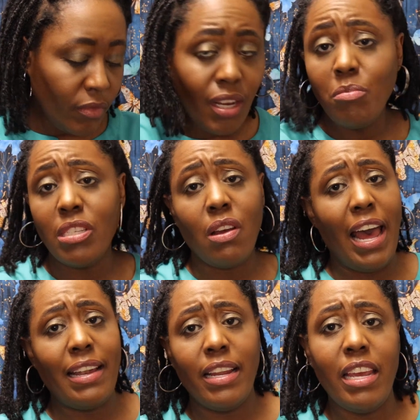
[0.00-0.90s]
I'm just going
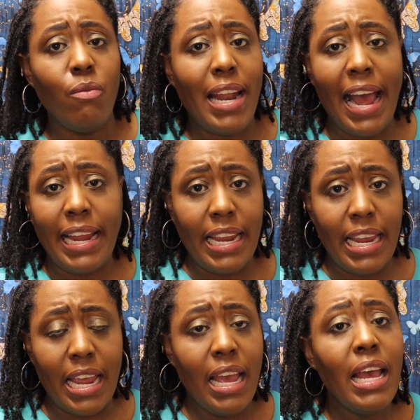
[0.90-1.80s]
to have to get what I can
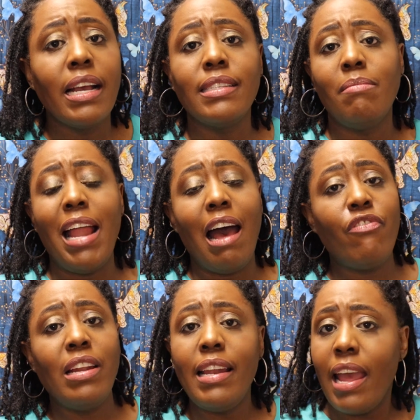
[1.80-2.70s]
get because I'm not
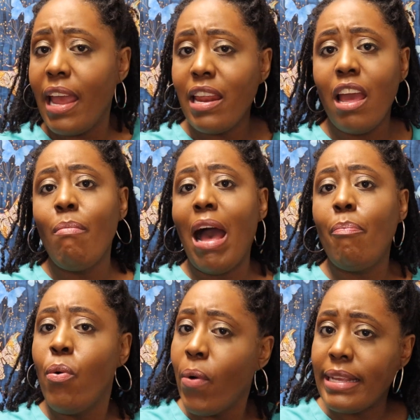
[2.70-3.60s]
finna let any of my
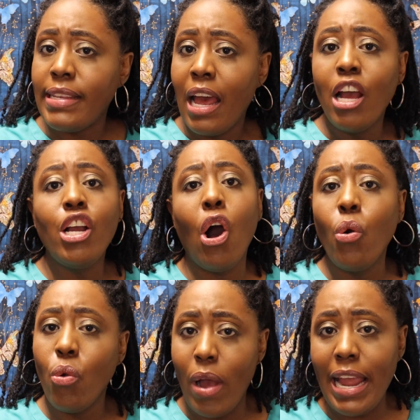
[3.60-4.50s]
points
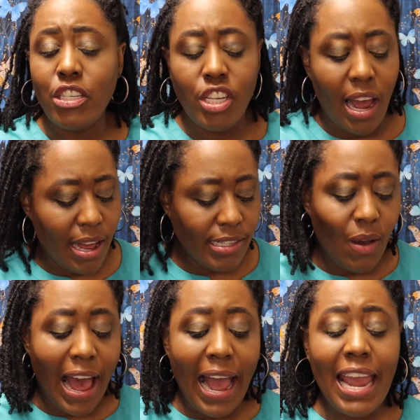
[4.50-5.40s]
go to waste, y'all.
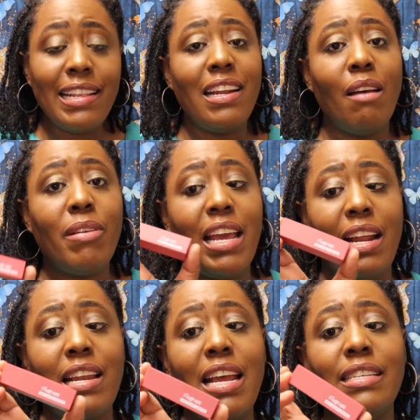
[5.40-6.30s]
So I ended up
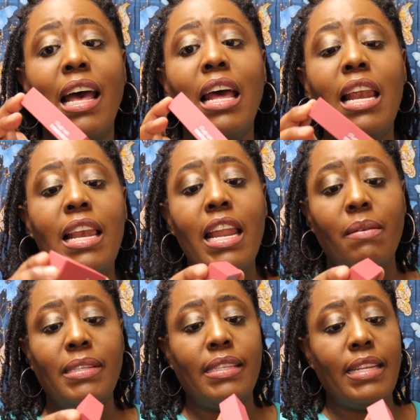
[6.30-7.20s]
getting this
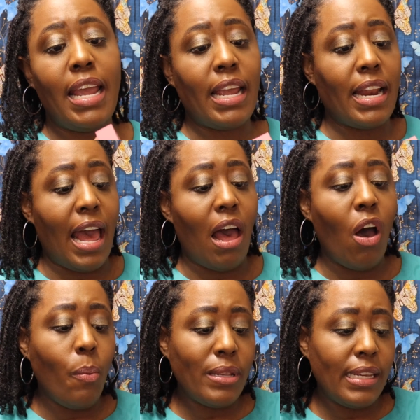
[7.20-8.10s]
lipstick, and I
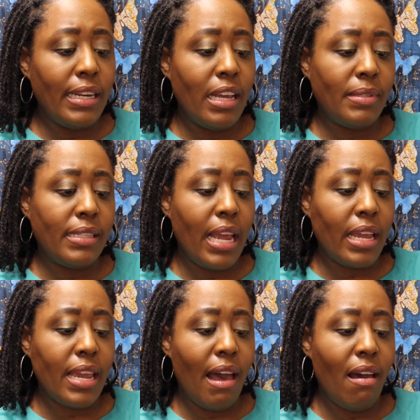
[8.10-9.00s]
hope it's a
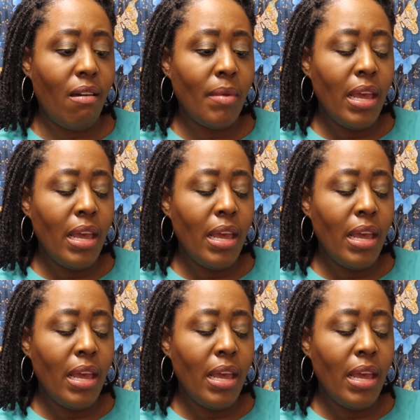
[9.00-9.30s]
lipstick, y'all.